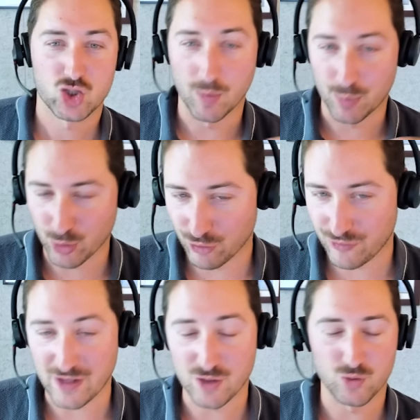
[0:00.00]
proof
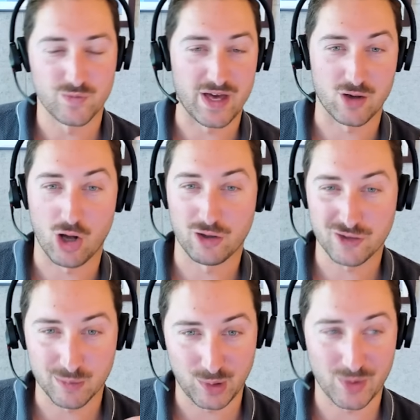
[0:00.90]
that all
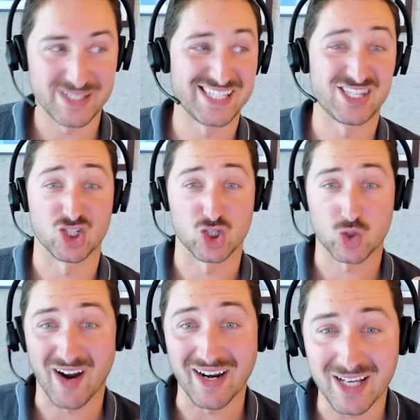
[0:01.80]
your employees did the
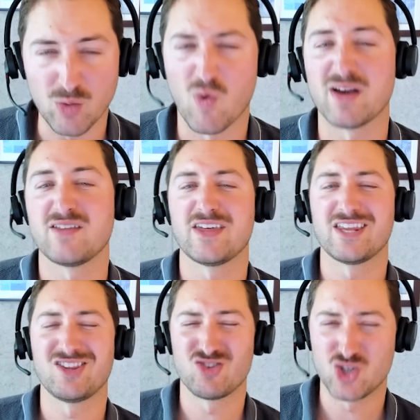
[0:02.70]
training. When did they
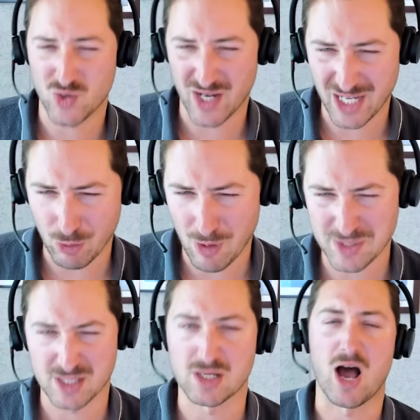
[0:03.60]
do the training? What
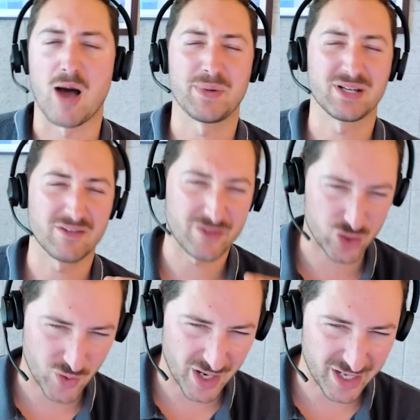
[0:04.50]
was the topic of the
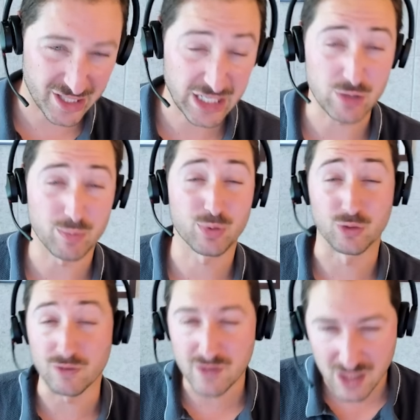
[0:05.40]
training? Can you
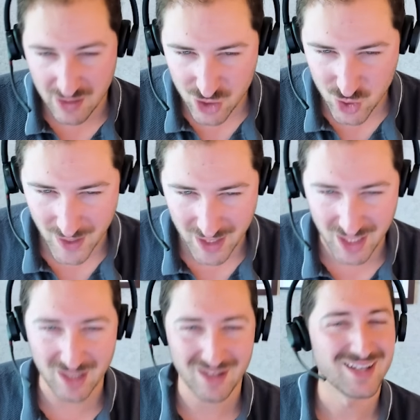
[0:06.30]
prove they did the
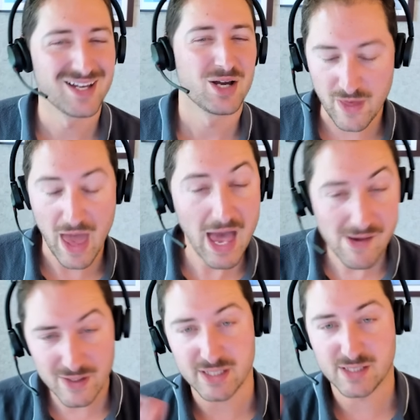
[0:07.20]
training? The
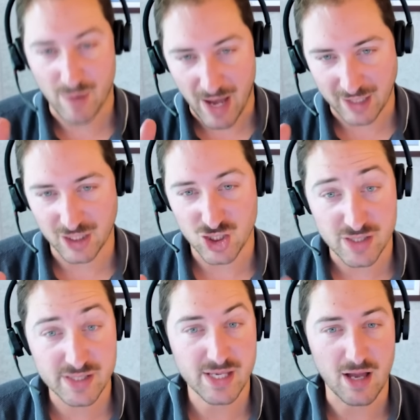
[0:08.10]
evidence package
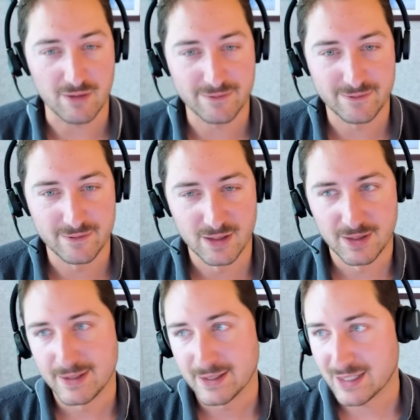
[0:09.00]
itself
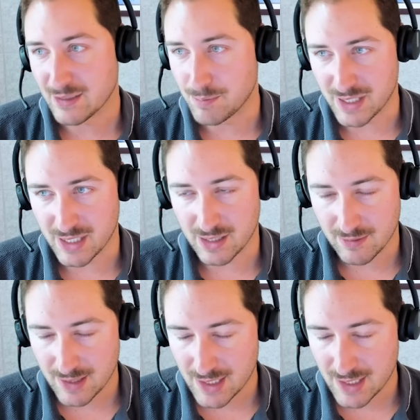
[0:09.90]
can be